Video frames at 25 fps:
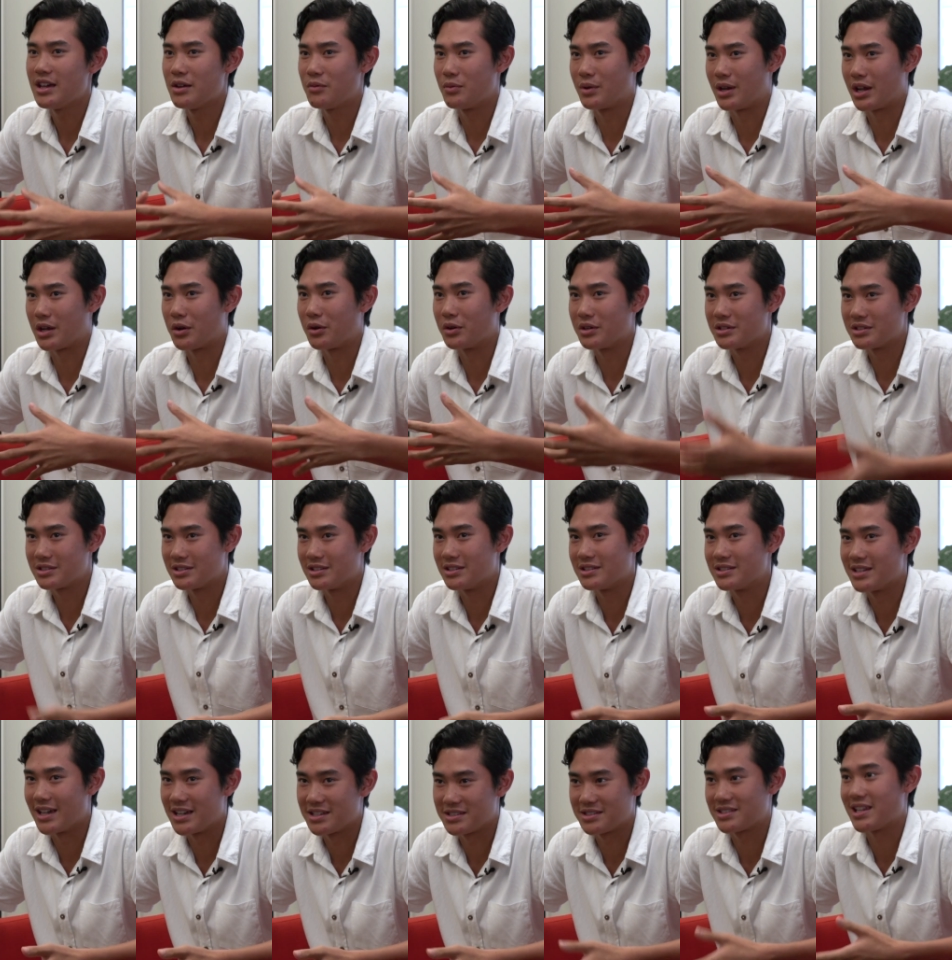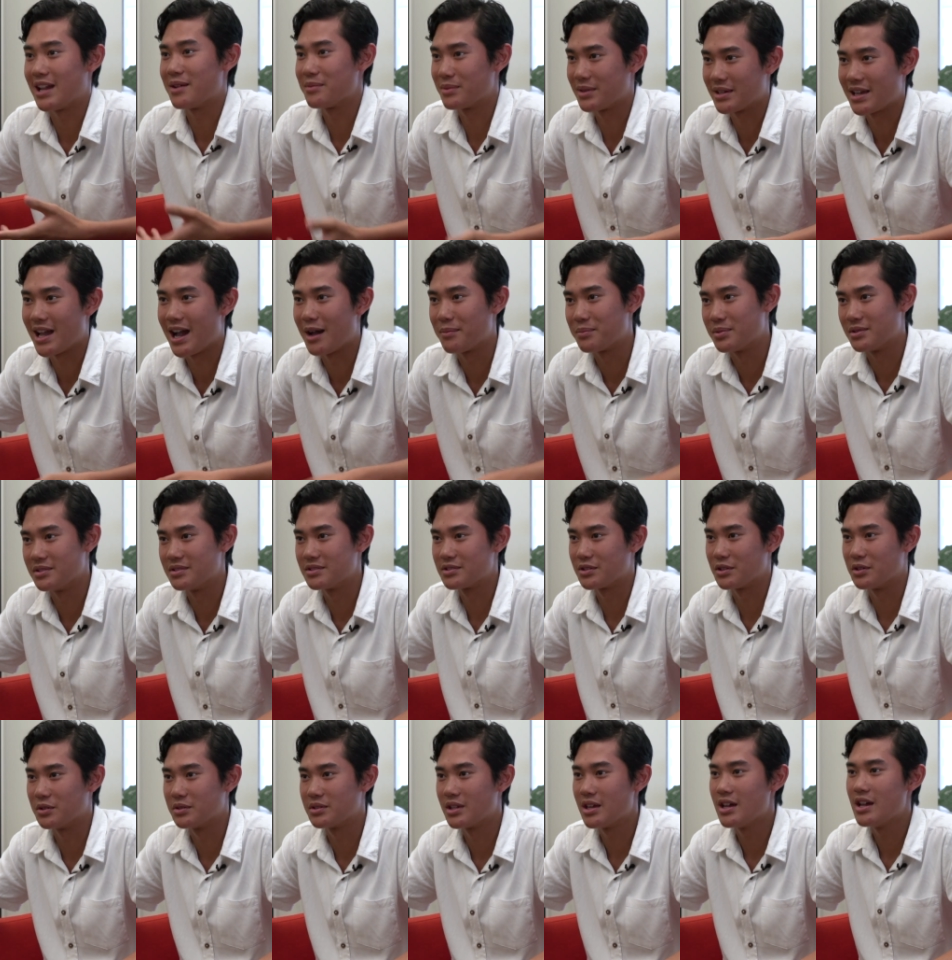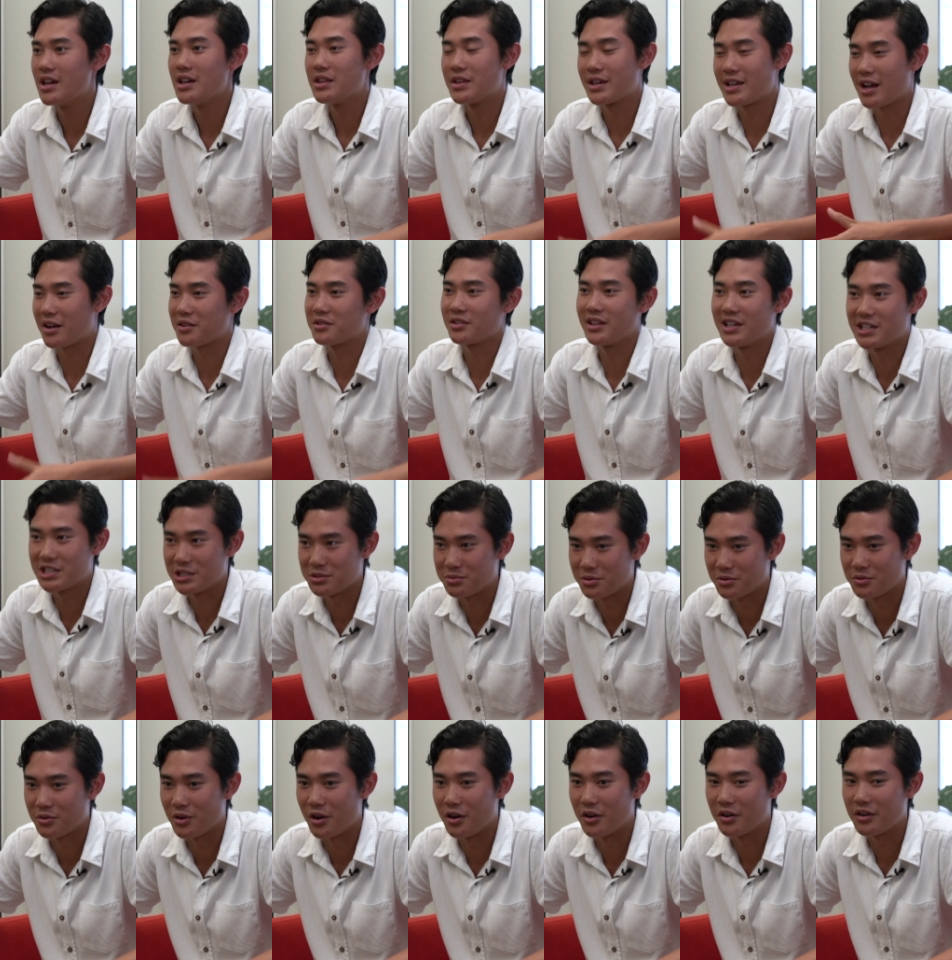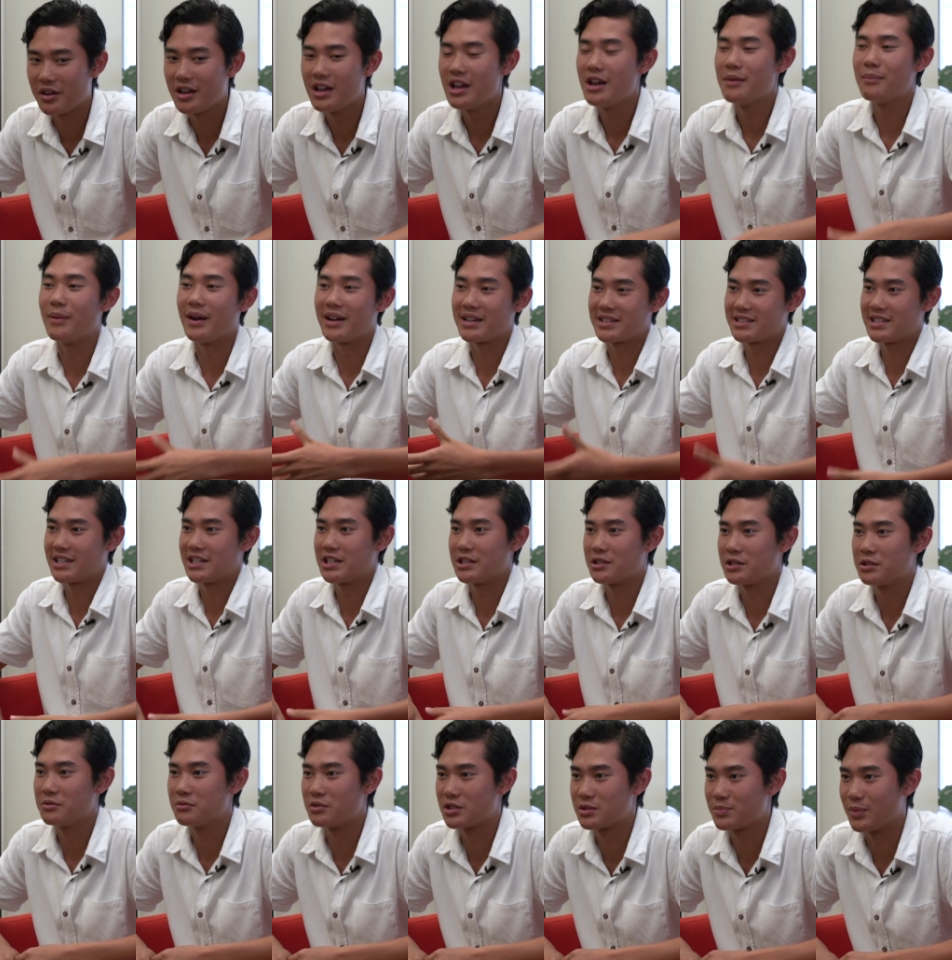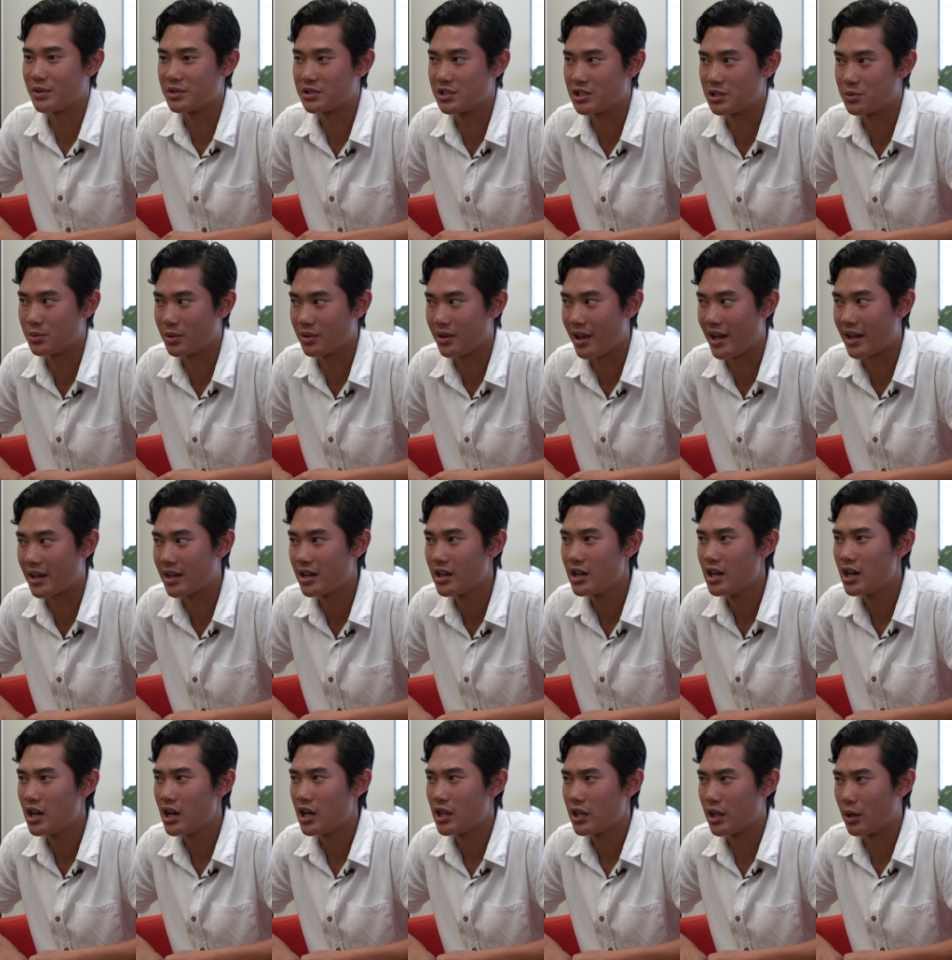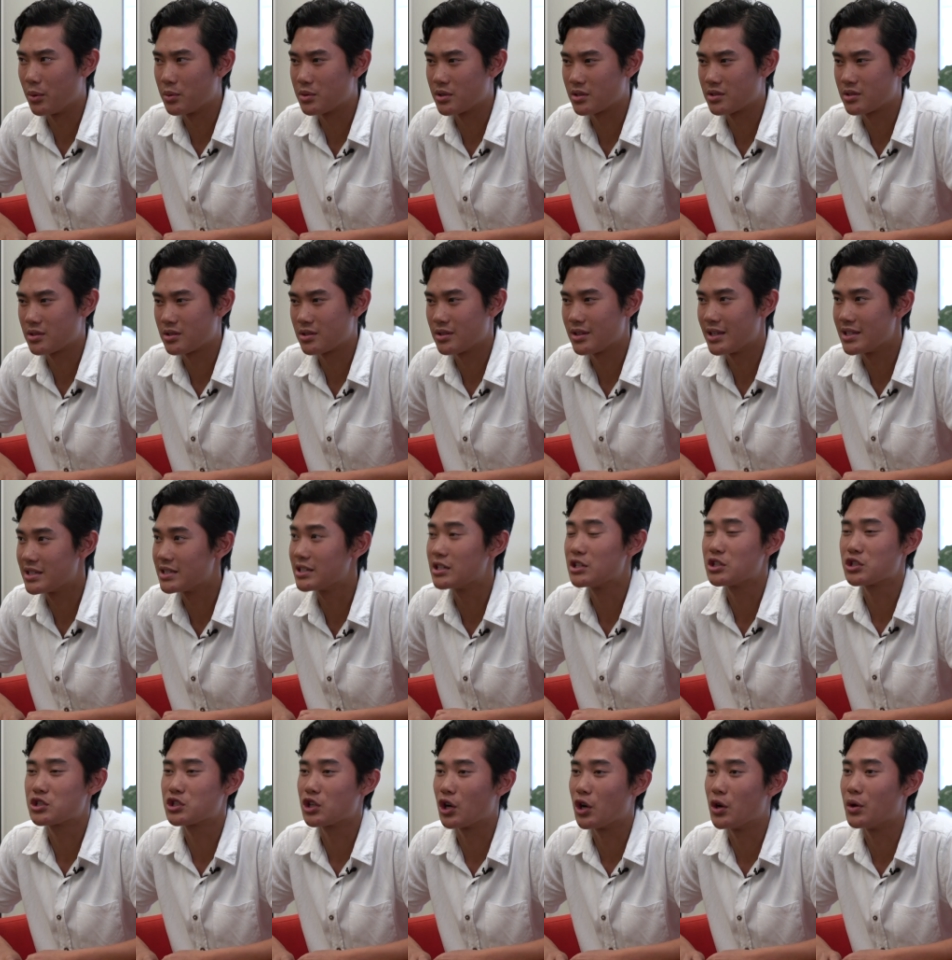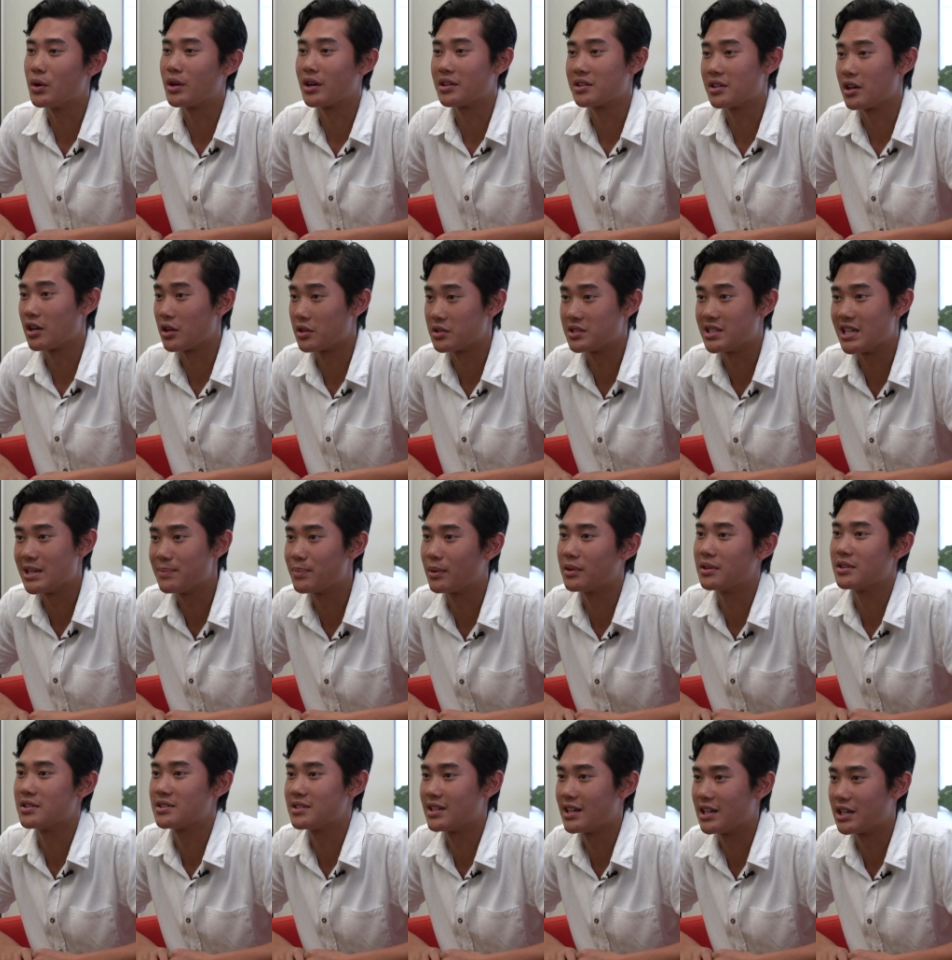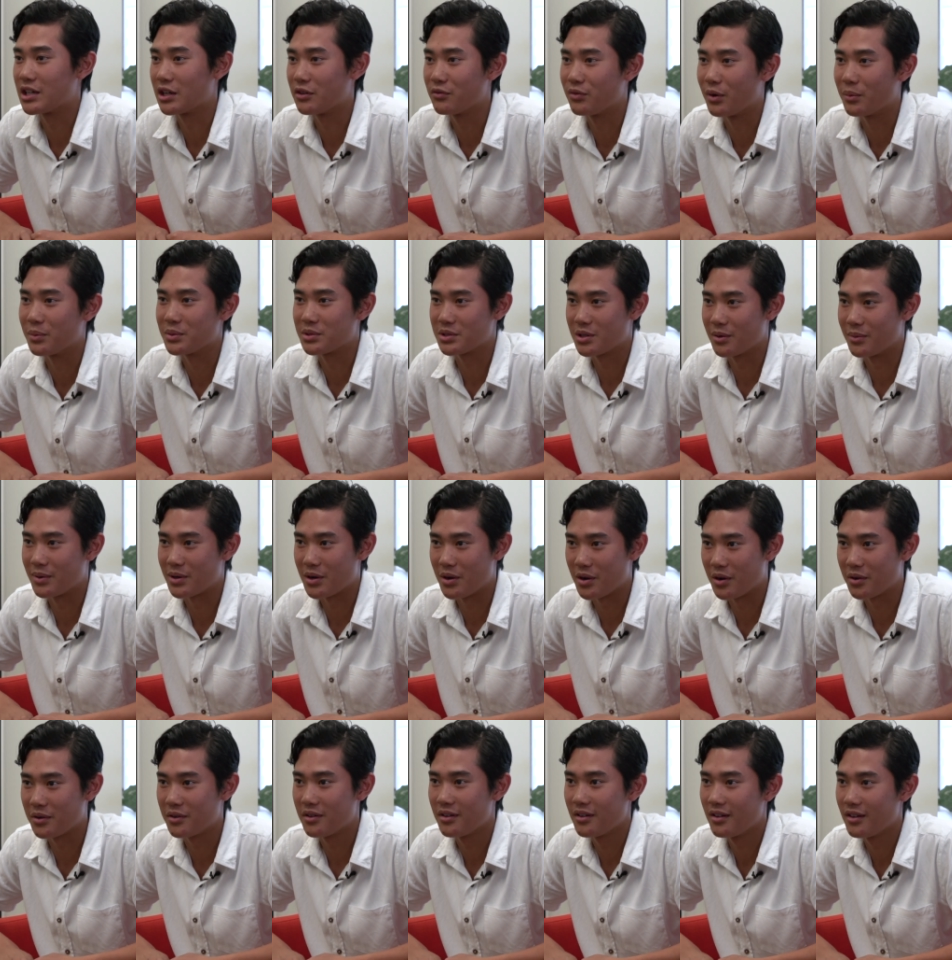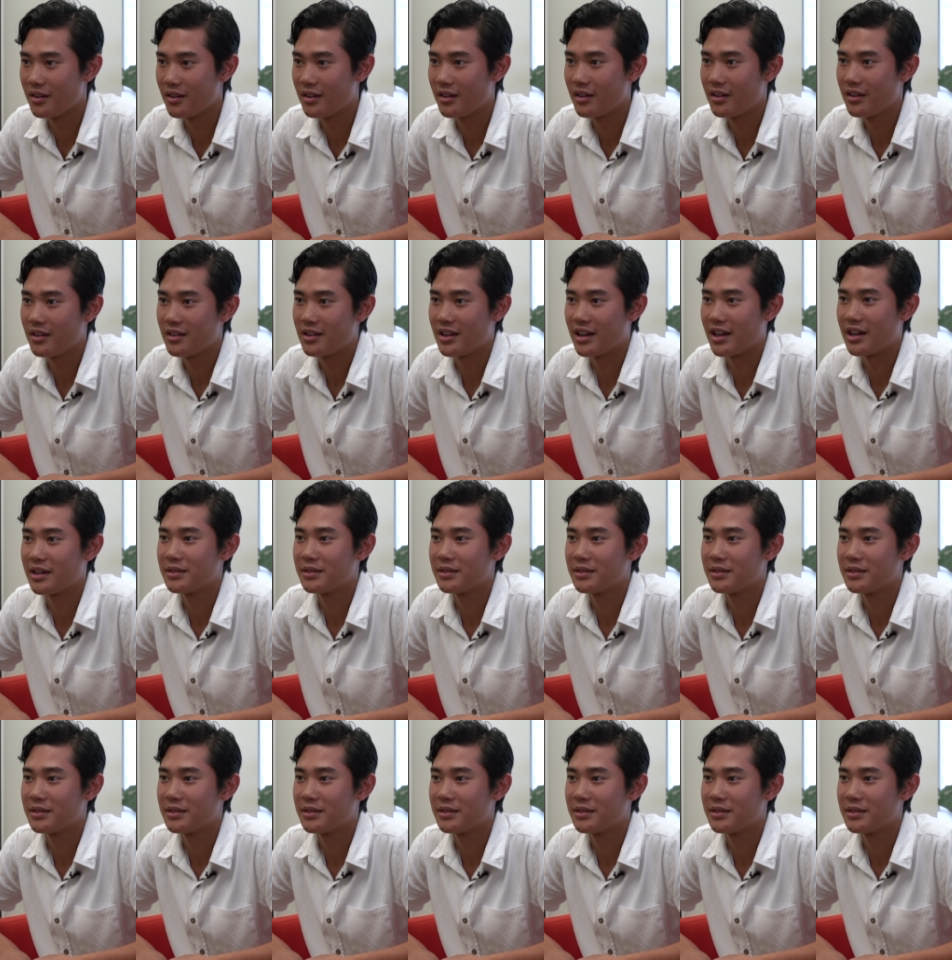when I got into the test, same thing happened. So the calculations were wrong. My extended responses were like, they didn't show a deep understanding of what was going on. Mm-hmm. Yeah.